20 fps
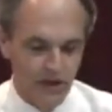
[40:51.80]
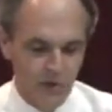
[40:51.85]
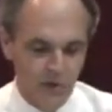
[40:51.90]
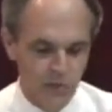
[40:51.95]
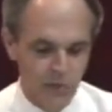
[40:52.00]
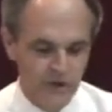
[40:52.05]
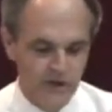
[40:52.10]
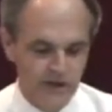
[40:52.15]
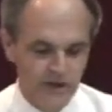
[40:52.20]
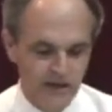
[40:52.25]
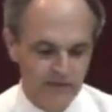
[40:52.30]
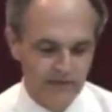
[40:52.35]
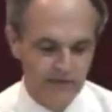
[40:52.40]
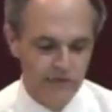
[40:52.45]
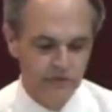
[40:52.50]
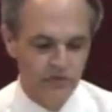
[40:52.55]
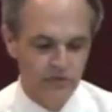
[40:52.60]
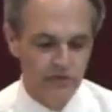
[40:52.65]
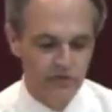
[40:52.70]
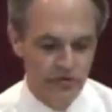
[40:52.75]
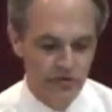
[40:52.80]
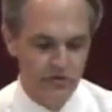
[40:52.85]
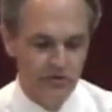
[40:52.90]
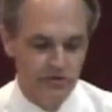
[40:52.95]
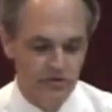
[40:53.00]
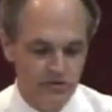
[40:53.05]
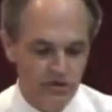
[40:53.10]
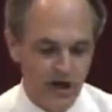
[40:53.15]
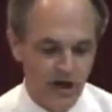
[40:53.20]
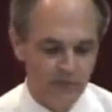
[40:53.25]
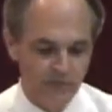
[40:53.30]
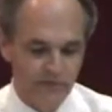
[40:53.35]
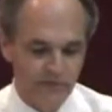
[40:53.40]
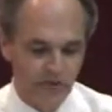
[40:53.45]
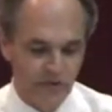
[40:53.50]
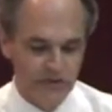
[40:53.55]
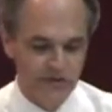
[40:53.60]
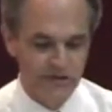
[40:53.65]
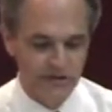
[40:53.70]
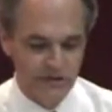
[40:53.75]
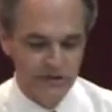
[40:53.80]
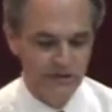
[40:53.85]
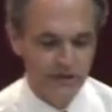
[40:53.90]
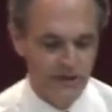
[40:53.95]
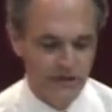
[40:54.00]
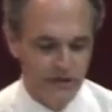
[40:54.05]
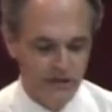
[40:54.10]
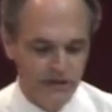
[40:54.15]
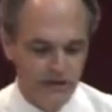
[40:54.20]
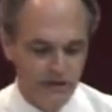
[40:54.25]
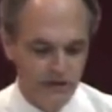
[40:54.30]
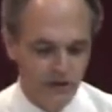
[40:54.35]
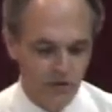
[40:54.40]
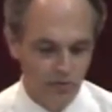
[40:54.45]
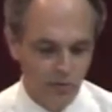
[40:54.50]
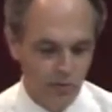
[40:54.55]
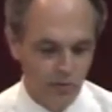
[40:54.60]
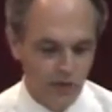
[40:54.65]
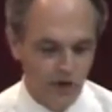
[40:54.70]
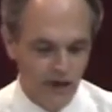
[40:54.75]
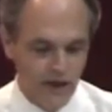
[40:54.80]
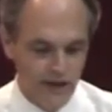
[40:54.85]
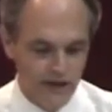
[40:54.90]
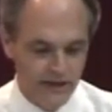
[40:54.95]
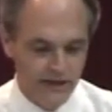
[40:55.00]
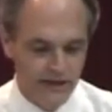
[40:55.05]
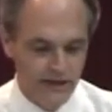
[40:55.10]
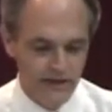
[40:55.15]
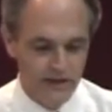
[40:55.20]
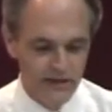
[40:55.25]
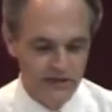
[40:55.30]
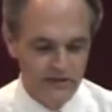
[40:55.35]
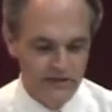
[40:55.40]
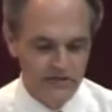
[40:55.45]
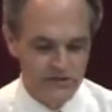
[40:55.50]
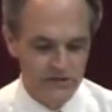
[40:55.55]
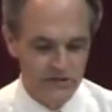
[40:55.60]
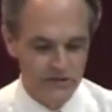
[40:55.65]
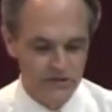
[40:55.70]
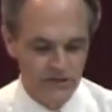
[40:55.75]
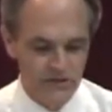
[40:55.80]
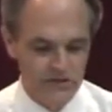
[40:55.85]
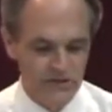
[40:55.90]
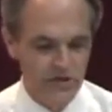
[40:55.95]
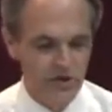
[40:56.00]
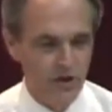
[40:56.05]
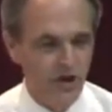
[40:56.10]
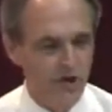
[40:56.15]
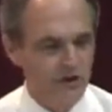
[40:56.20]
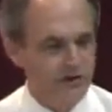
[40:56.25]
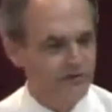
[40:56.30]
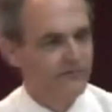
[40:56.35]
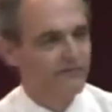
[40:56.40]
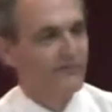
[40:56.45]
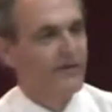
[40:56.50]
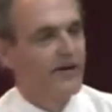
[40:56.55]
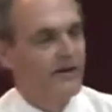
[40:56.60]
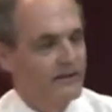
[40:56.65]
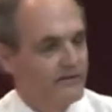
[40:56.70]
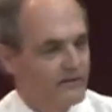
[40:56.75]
We have to do a good job of articulating why cities are in fact